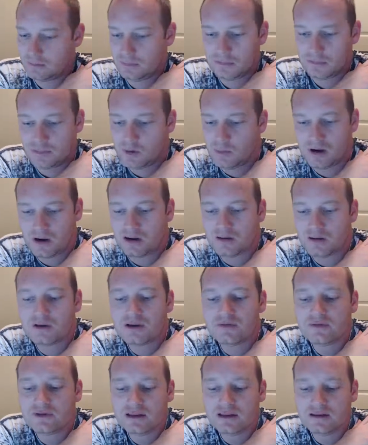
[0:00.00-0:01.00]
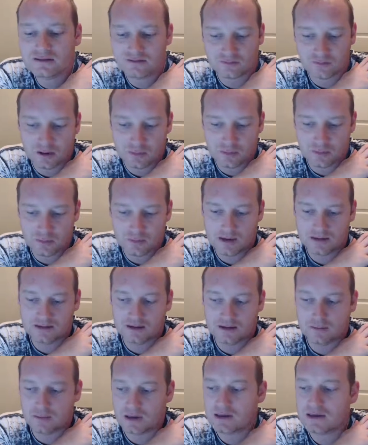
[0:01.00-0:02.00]
No, but I don't even need this crap on my
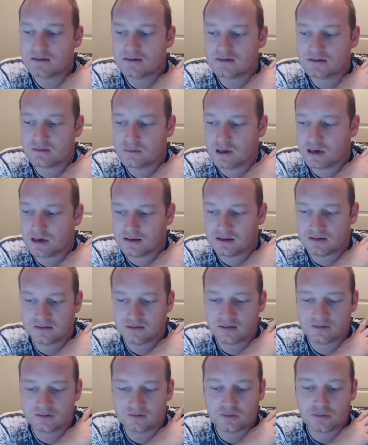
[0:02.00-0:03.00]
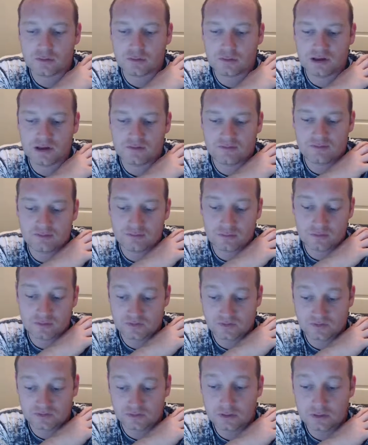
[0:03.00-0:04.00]
team. I need somebody that's actually going to be
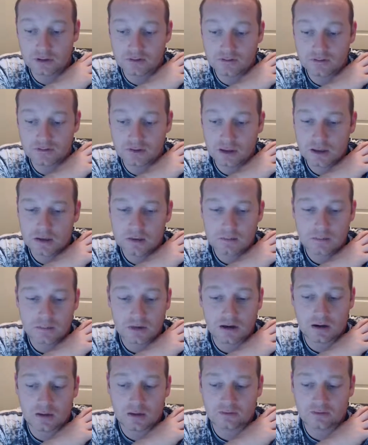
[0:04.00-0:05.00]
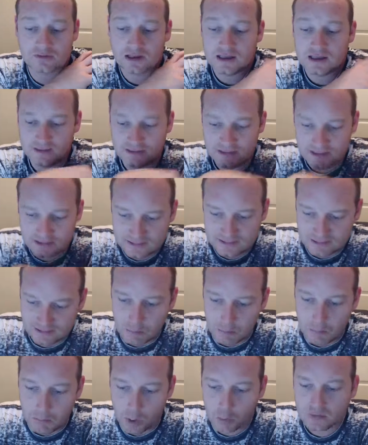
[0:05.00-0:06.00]
serious, because this is a
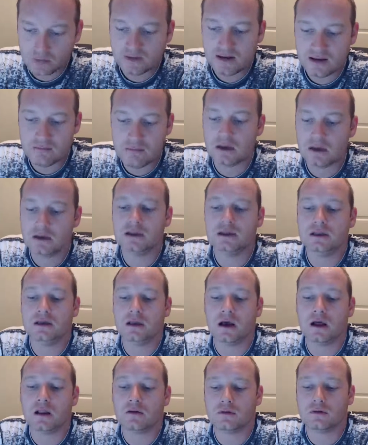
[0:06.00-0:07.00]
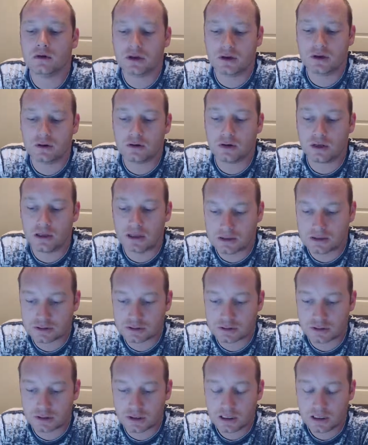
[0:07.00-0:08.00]
multi-million-dollar a year
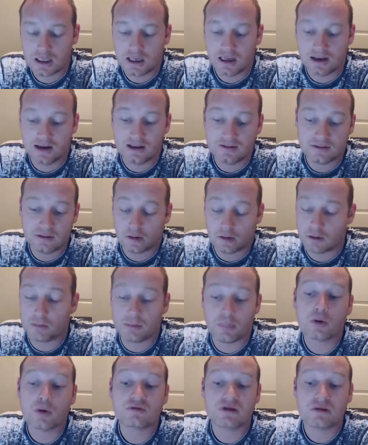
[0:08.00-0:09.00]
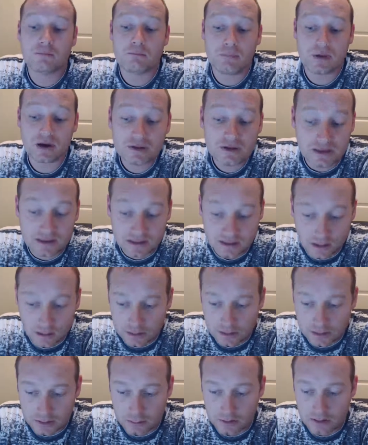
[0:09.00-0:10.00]
industry, or a multi-billion-dollar
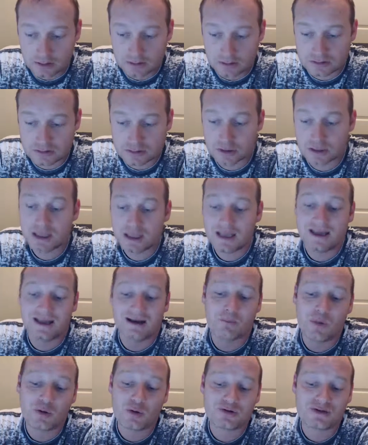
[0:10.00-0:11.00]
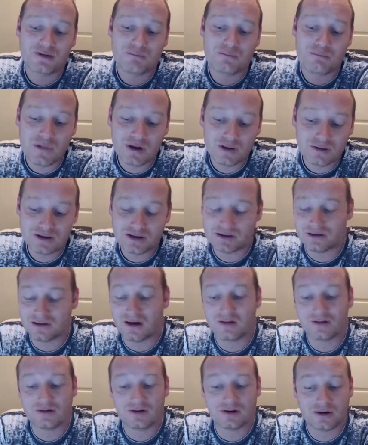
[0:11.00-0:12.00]
a year industry, and a
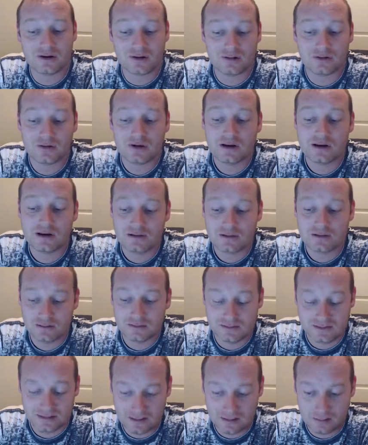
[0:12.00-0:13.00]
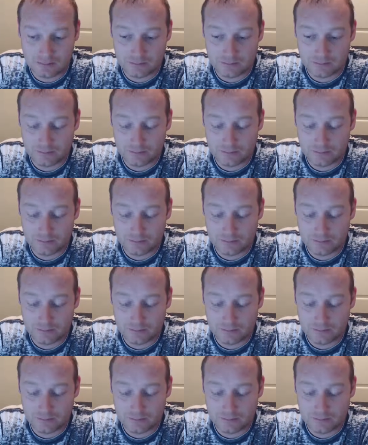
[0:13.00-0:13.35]
multi-million-dollar a year team,